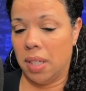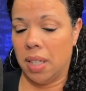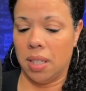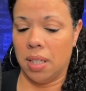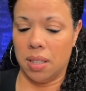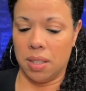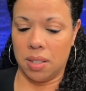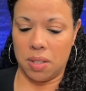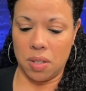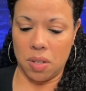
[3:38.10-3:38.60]

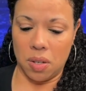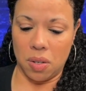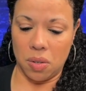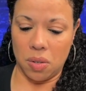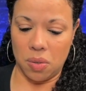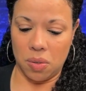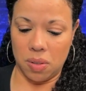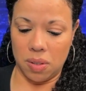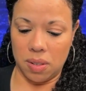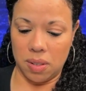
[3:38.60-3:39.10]

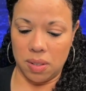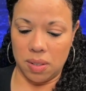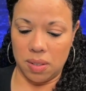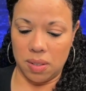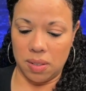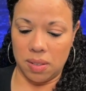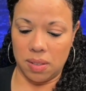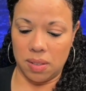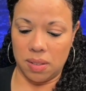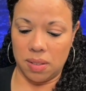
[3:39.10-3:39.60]
So,
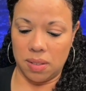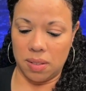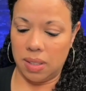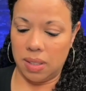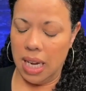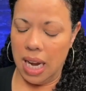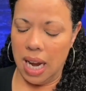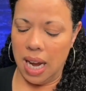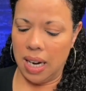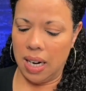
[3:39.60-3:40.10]

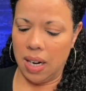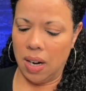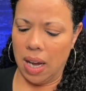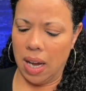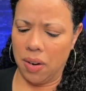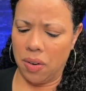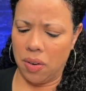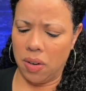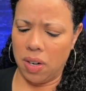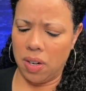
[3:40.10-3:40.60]
yeah, no,
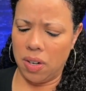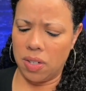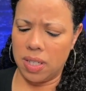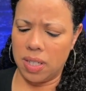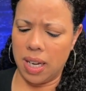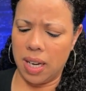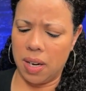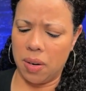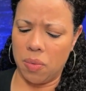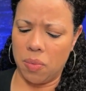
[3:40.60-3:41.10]
I don't
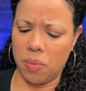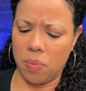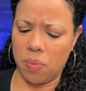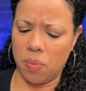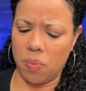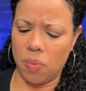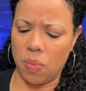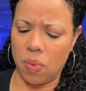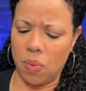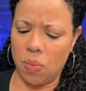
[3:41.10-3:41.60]
understand
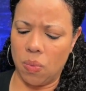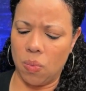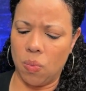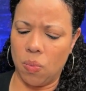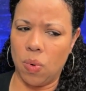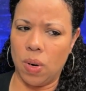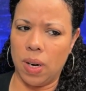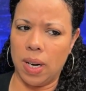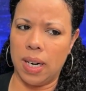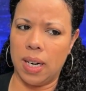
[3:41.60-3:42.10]

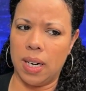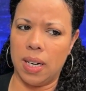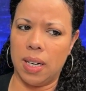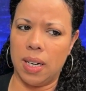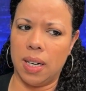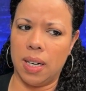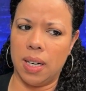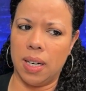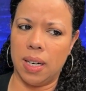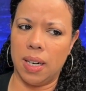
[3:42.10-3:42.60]
what
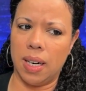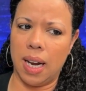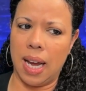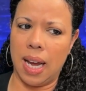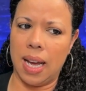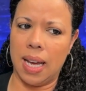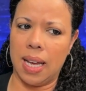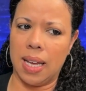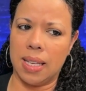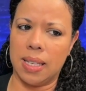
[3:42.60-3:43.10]

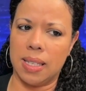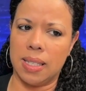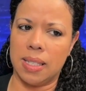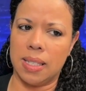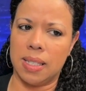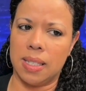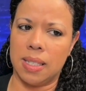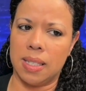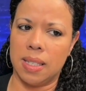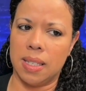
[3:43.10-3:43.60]

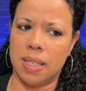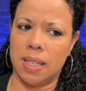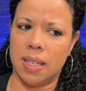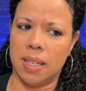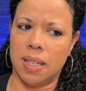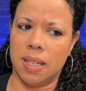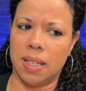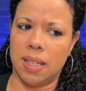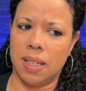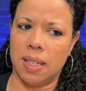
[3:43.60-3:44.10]
has
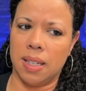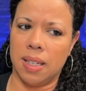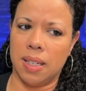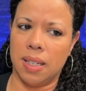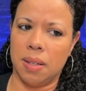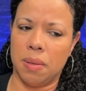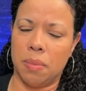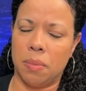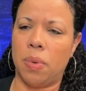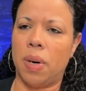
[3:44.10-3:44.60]

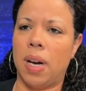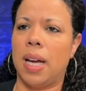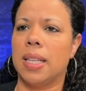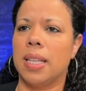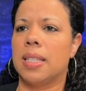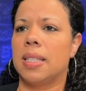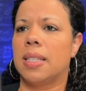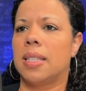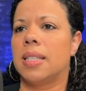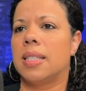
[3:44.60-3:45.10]
brought
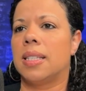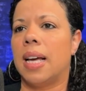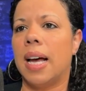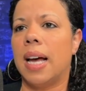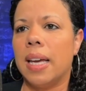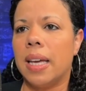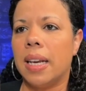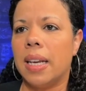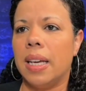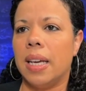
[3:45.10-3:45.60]

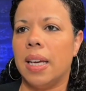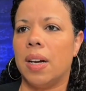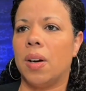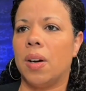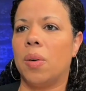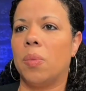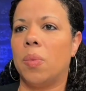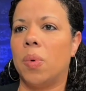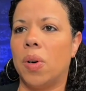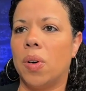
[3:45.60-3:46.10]
society and
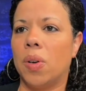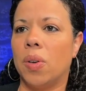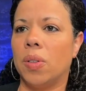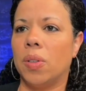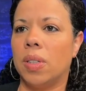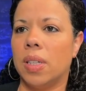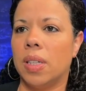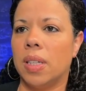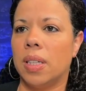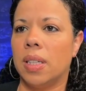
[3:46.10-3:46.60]
our
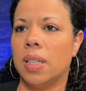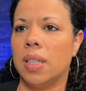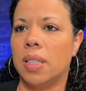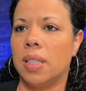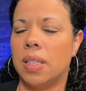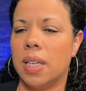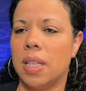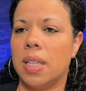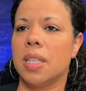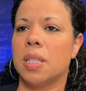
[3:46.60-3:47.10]
world
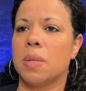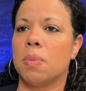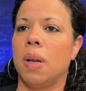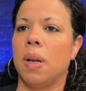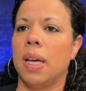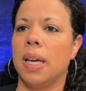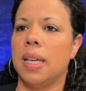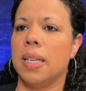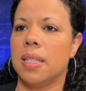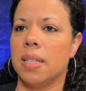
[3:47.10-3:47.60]
to this
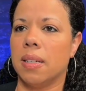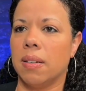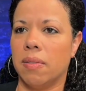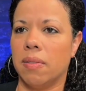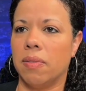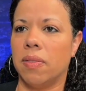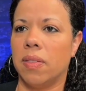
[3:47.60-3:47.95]
place of,